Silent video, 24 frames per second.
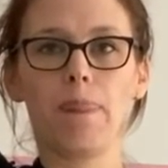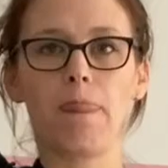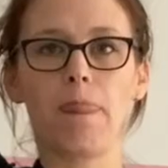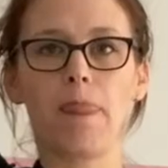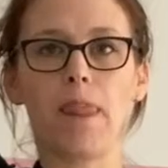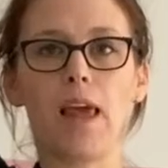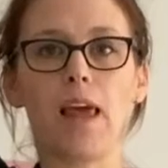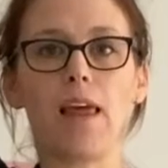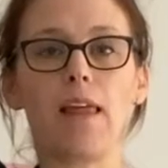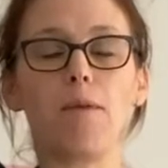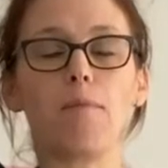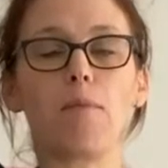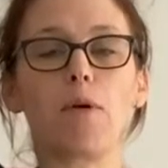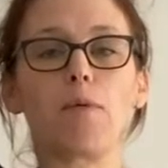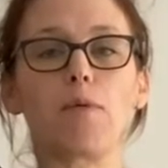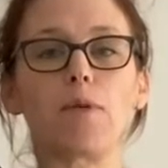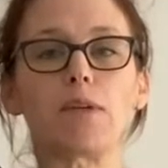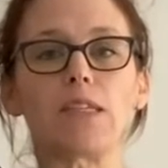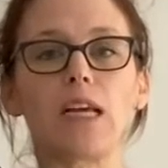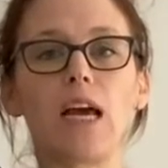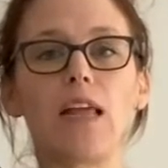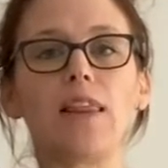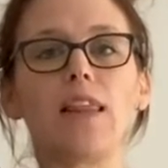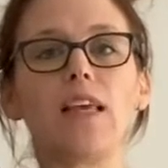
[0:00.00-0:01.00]
And then when we're
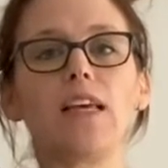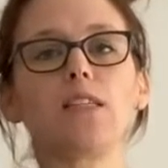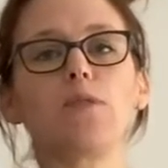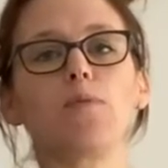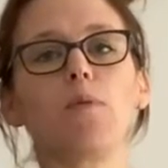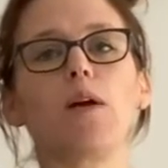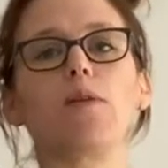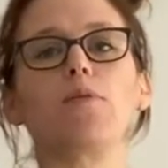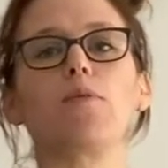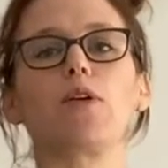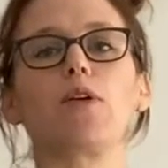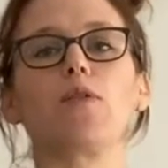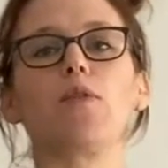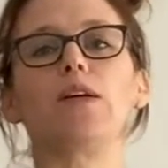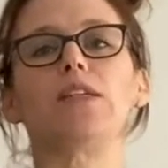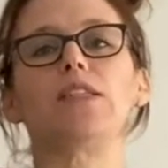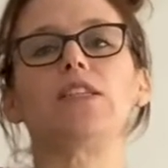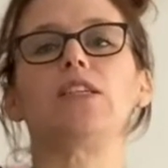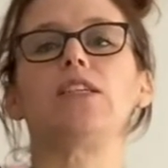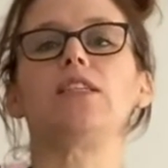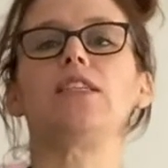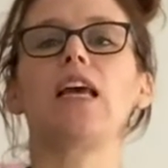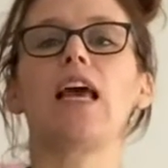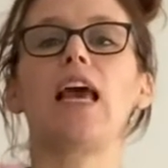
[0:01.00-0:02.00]
done this one, we're going
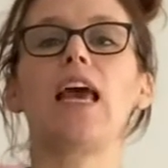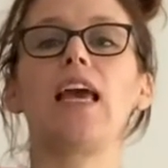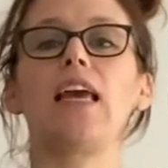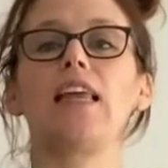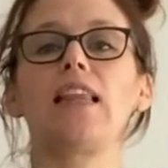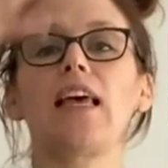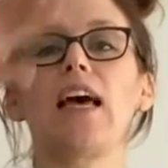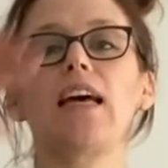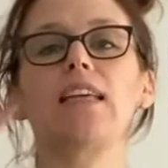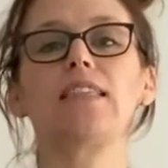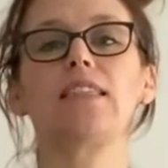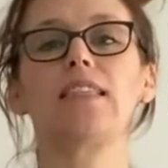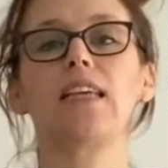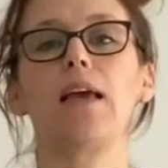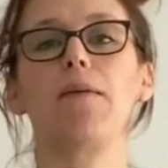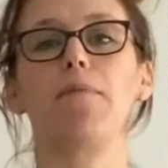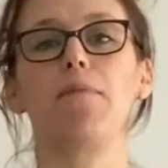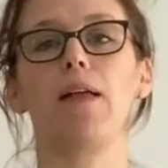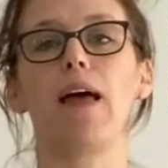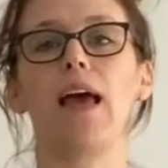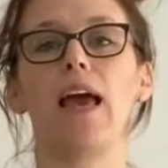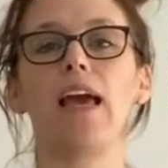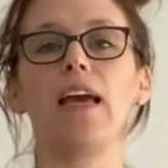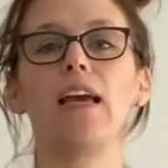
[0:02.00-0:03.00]
to take that same
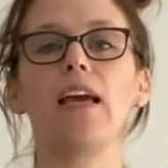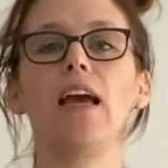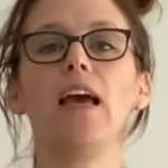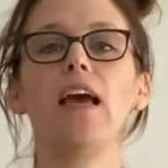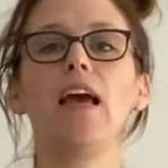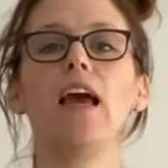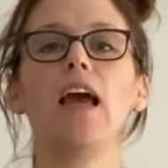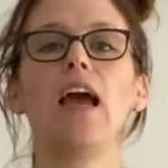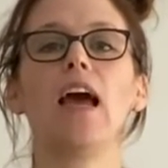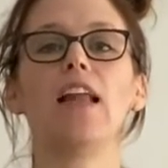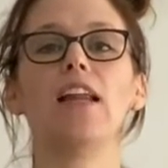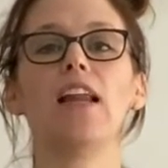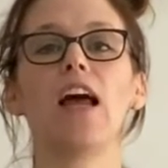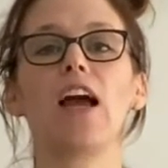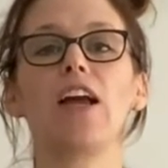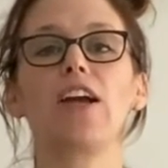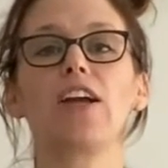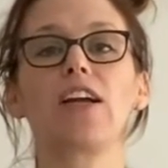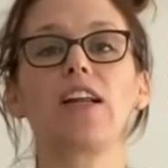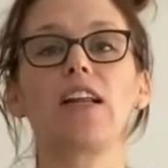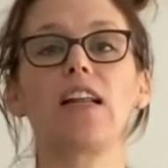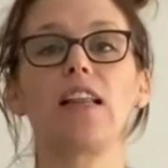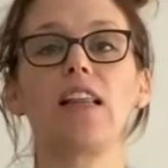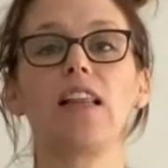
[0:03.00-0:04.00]
leg, and now you're
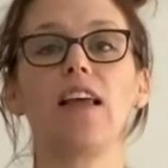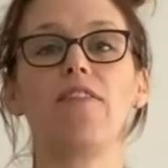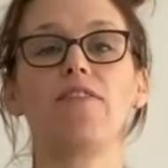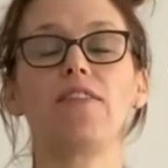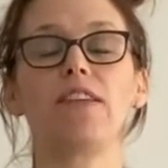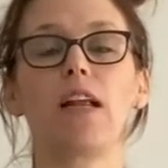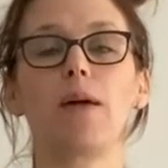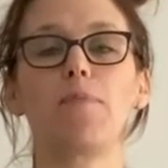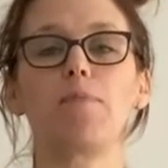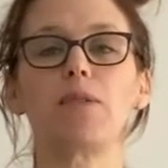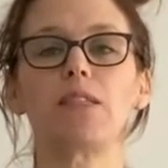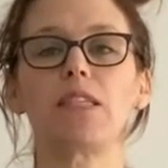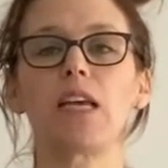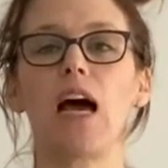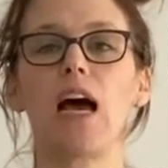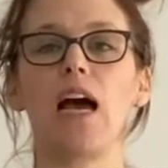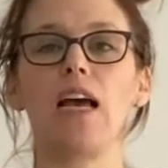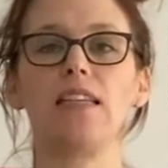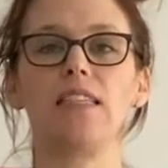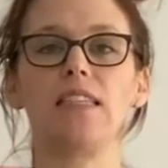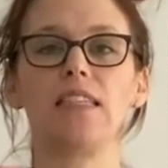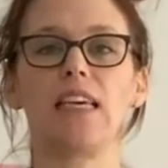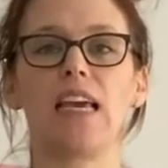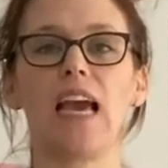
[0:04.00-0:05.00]
gonna lift it up as high
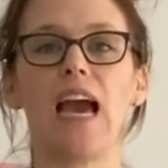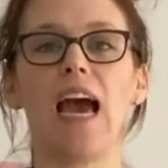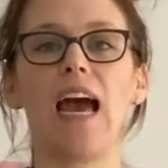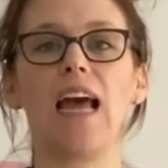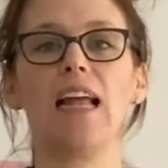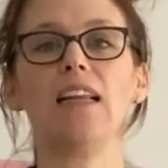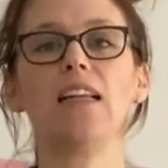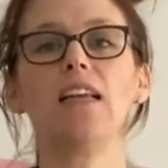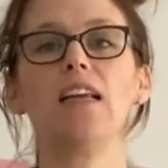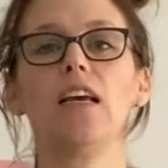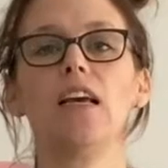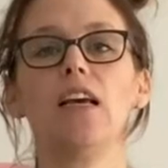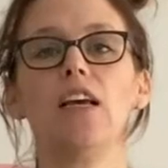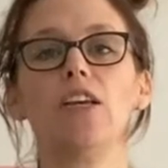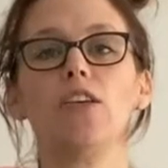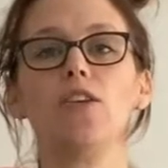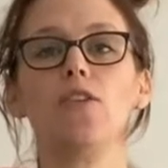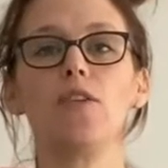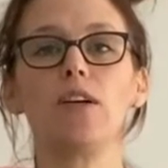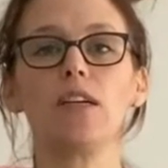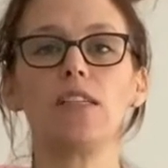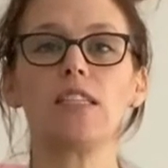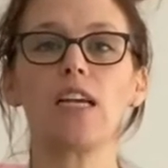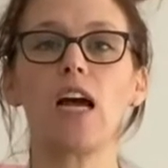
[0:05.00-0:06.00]
as you can.
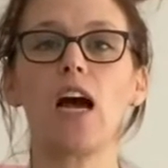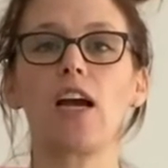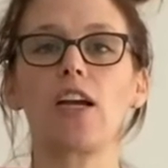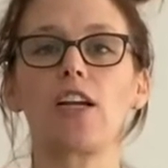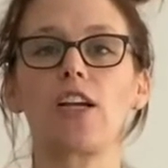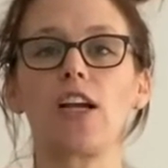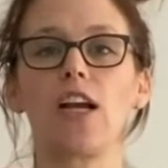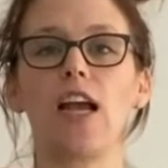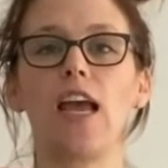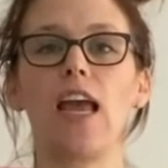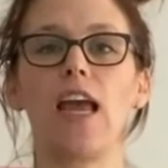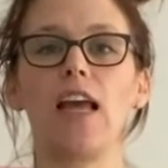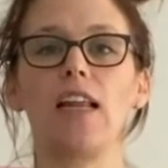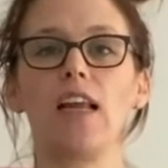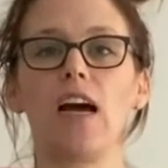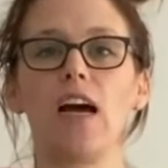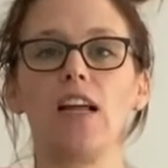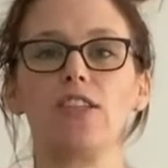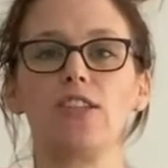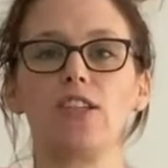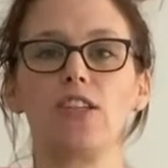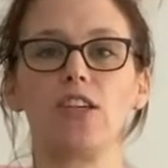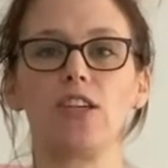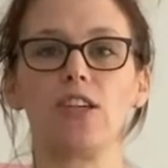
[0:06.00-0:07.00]
You can tuck your hand
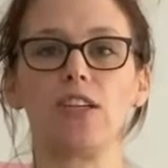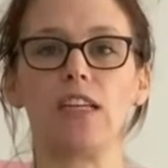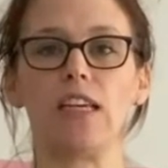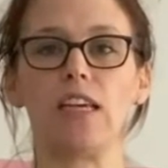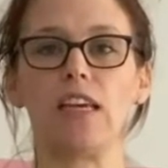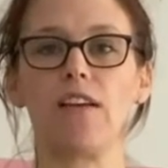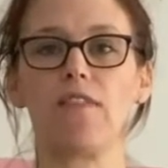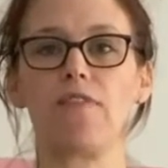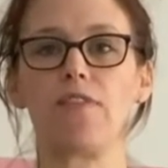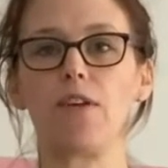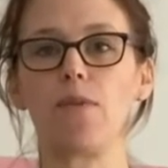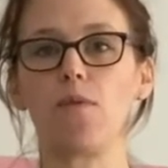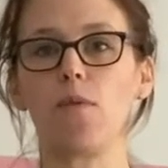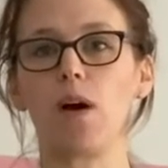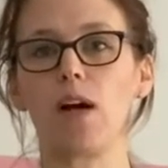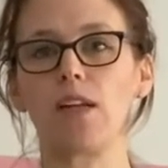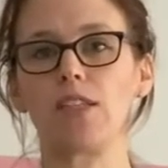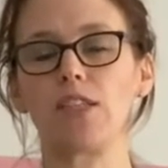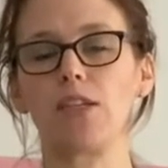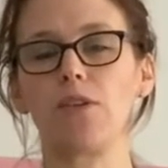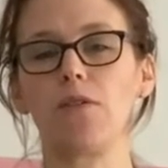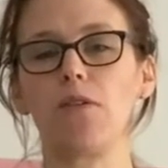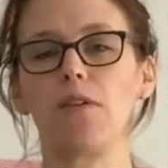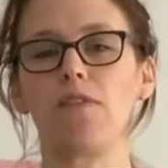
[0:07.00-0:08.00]
under your knee if you want
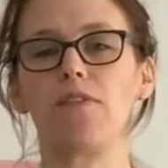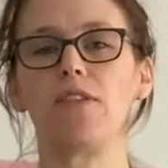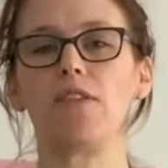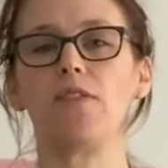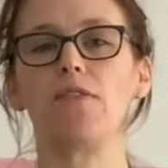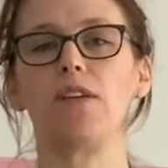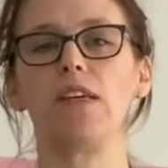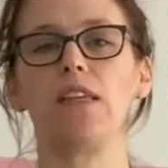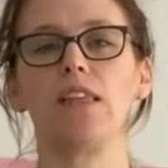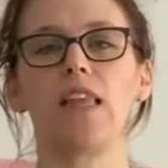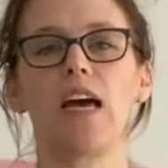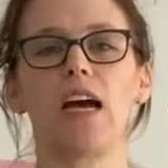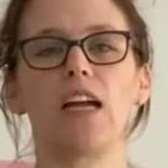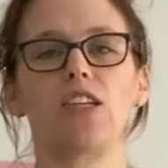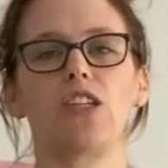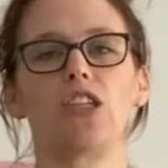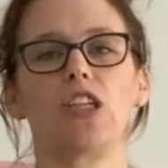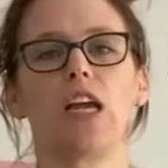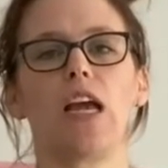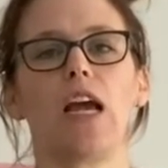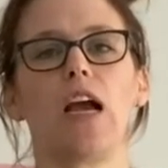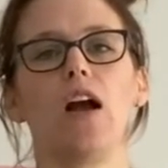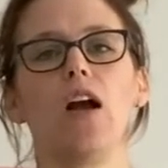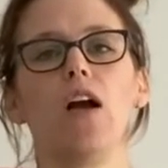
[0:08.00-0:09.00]
to, if you need that
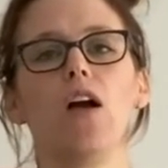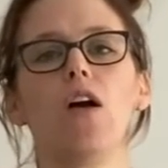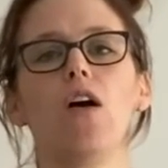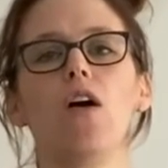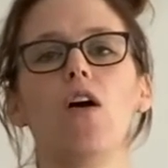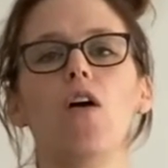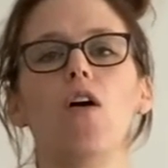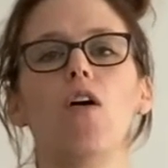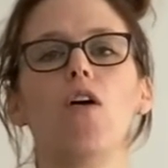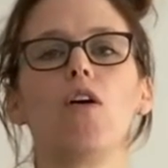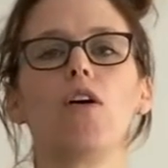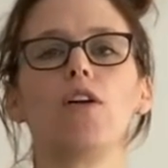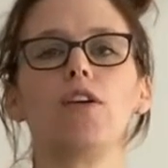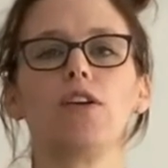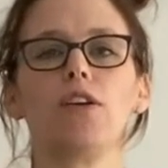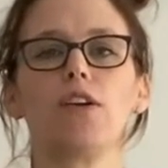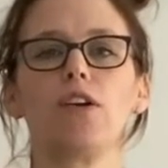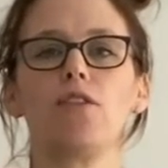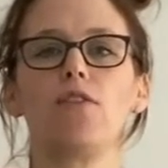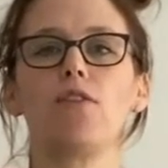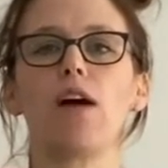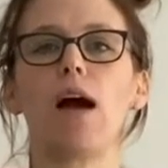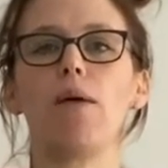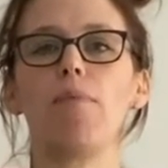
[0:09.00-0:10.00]
chair, or you
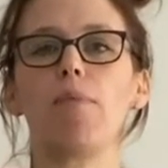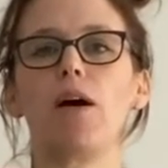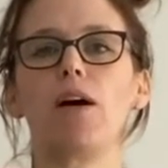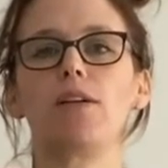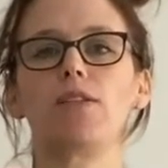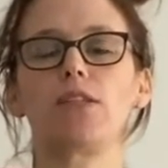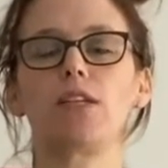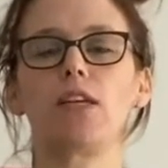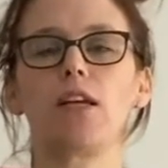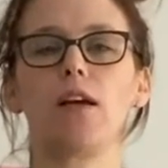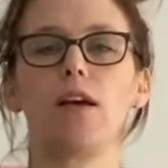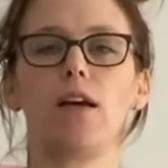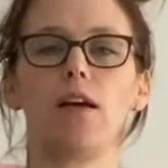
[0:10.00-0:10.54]
can grab onto